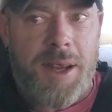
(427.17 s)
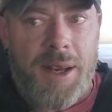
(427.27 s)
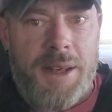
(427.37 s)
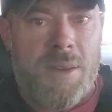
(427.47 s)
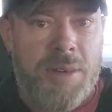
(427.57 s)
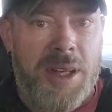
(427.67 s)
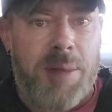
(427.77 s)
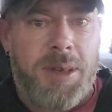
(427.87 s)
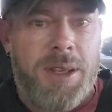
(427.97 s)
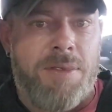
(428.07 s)
and I don't need to
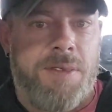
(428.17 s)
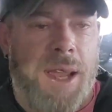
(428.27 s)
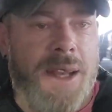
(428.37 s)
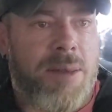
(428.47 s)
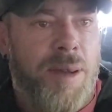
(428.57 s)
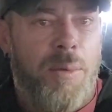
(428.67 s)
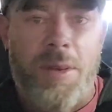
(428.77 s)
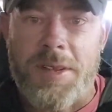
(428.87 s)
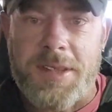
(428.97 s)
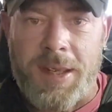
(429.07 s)
be defined by
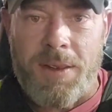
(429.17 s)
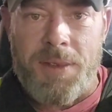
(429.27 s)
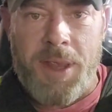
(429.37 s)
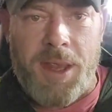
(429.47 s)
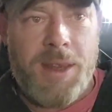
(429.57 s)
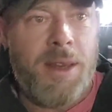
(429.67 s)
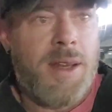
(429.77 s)
one single thing.